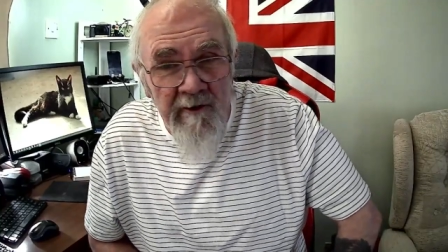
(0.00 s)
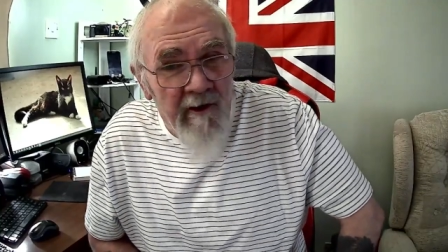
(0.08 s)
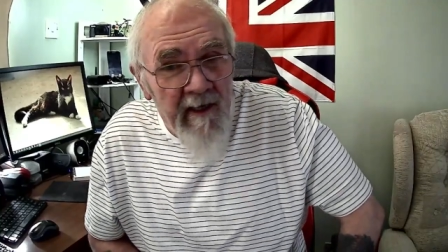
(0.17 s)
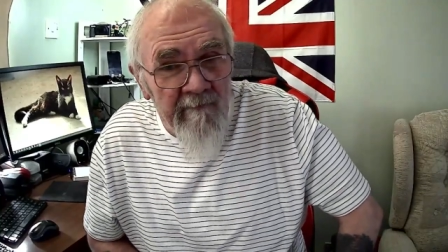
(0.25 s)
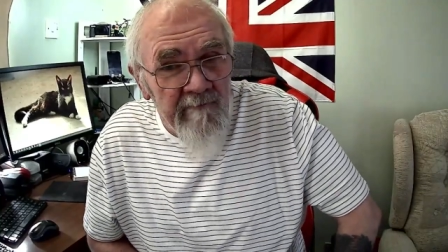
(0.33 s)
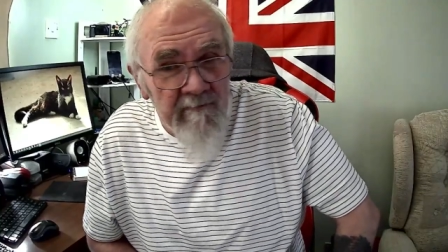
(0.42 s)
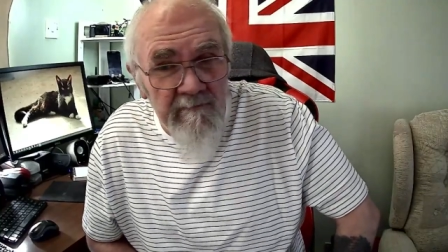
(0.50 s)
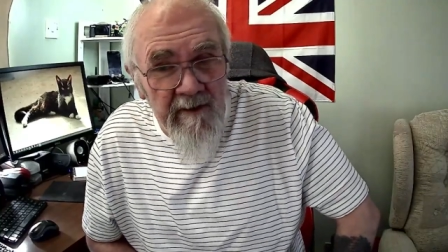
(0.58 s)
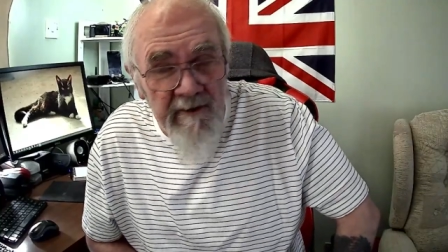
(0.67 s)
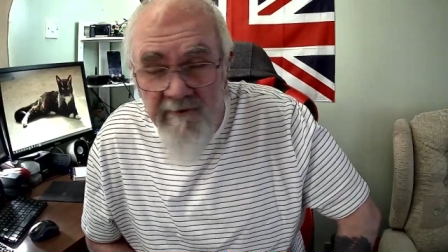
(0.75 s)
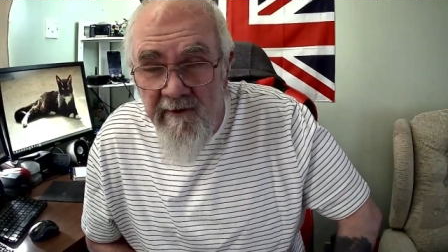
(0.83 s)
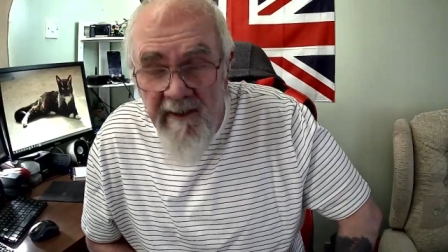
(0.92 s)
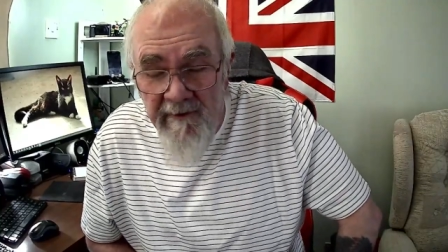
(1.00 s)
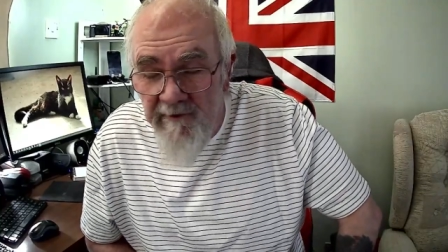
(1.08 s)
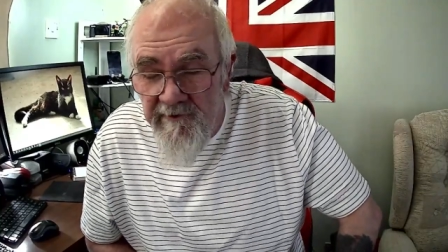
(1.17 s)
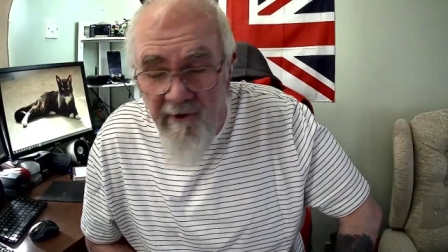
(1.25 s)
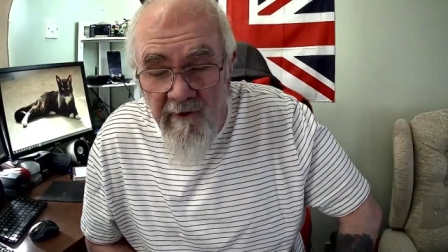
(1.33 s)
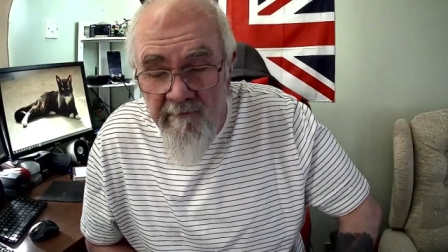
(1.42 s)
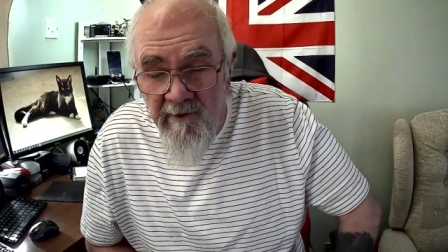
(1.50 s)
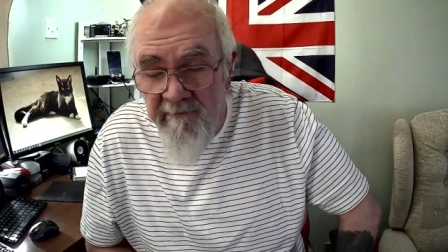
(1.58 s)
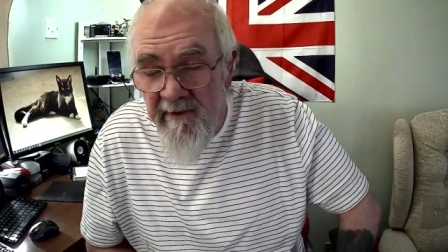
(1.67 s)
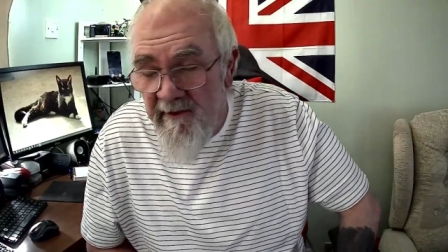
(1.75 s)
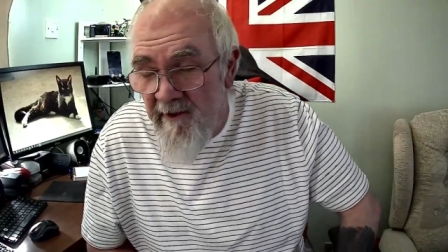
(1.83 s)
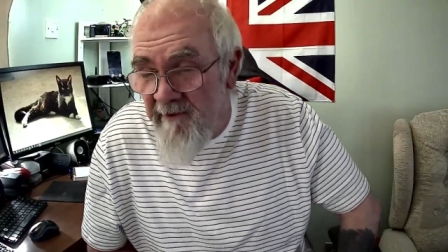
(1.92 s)
I haven't literally had the time. I've
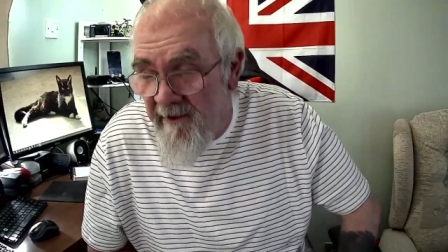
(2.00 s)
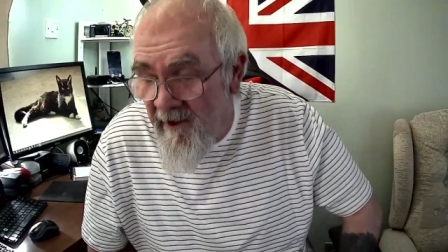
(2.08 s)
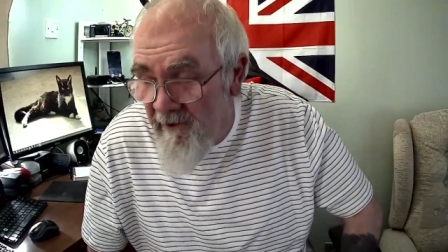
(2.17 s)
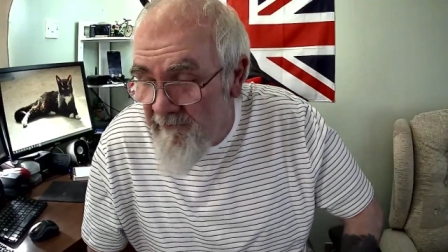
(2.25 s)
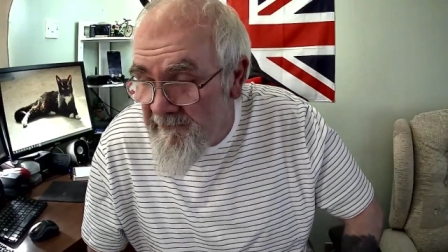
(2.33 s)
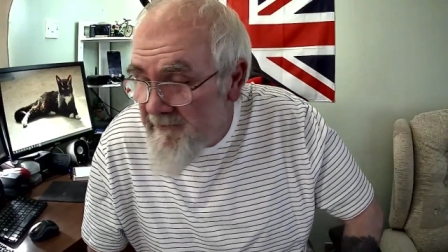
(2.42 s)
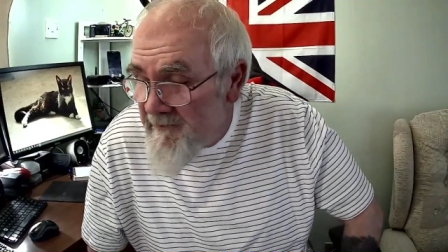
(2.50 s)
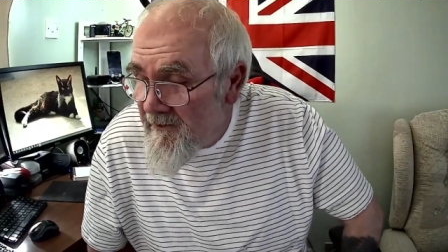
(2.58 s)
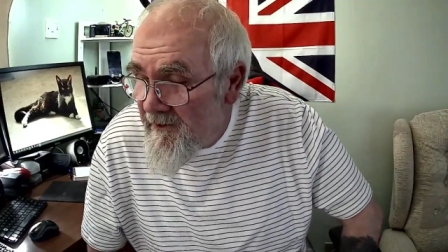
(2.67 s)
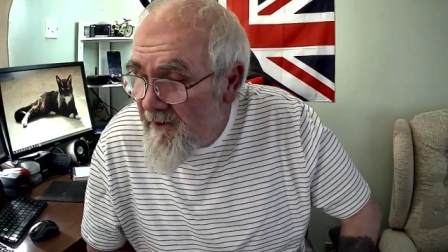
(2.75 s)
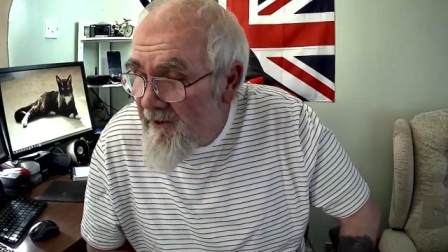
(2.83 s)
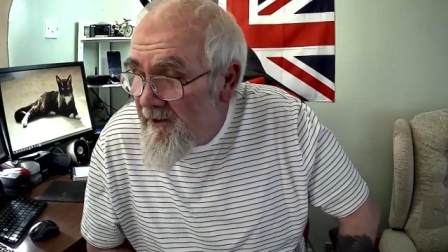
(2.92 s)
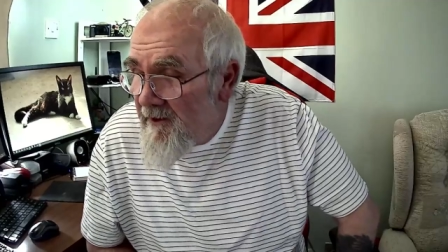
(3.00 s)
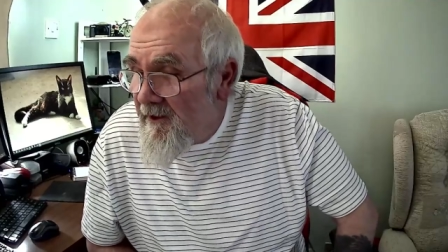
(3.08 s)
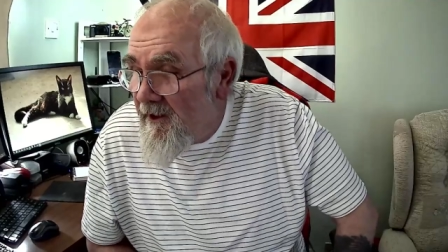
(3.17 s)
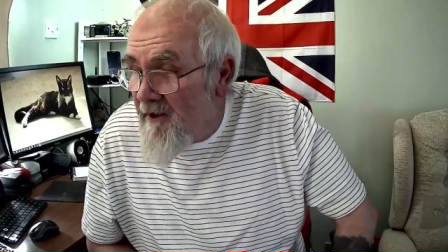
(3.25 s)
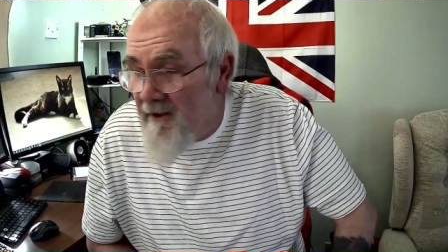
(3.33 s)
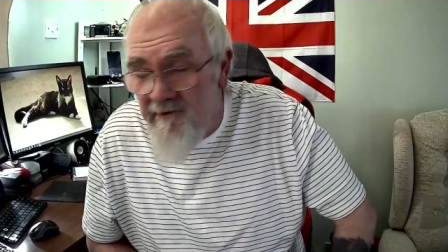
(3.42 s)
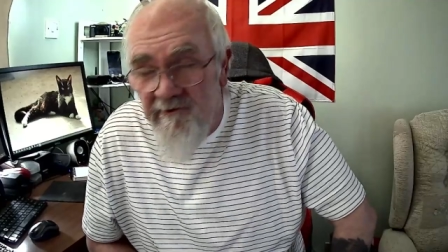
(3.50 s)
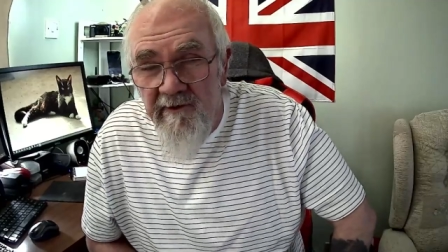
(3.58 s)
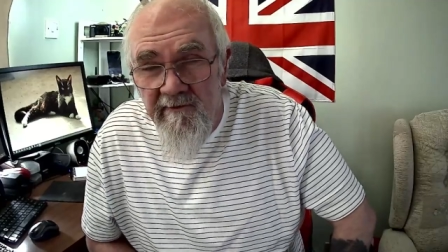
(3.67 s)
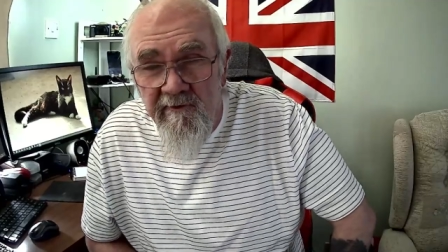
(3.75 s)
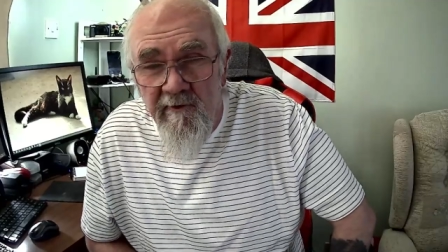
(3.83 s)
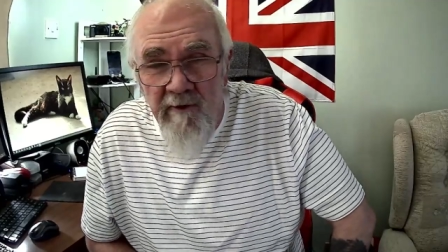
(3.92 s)
been coming home and literally
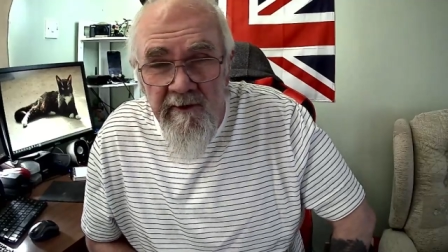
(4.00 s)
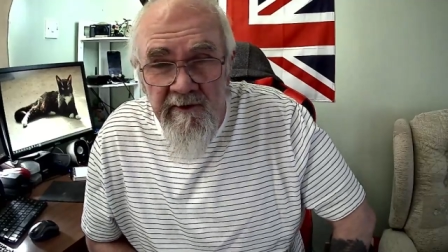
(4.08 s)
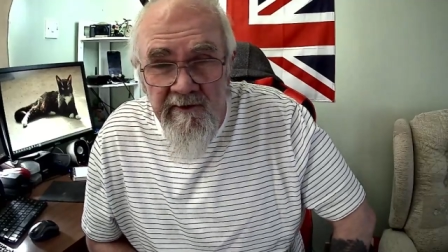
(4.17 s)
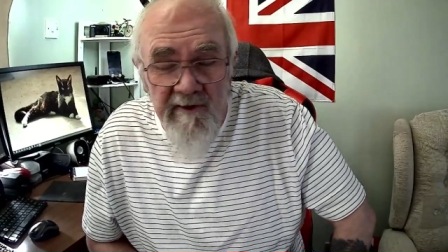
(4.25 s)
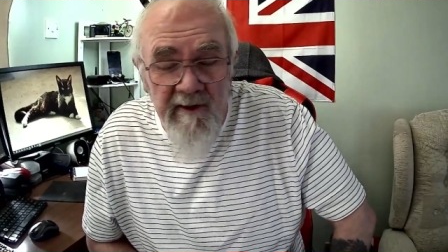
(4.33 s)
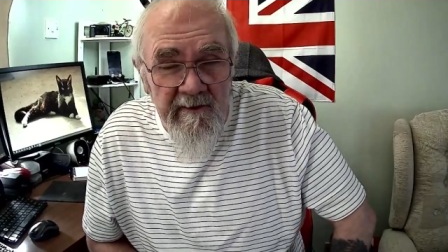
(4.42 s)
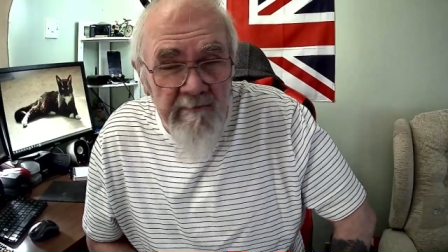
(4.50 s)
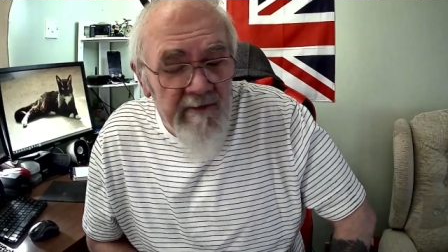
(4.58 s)
falling asleep.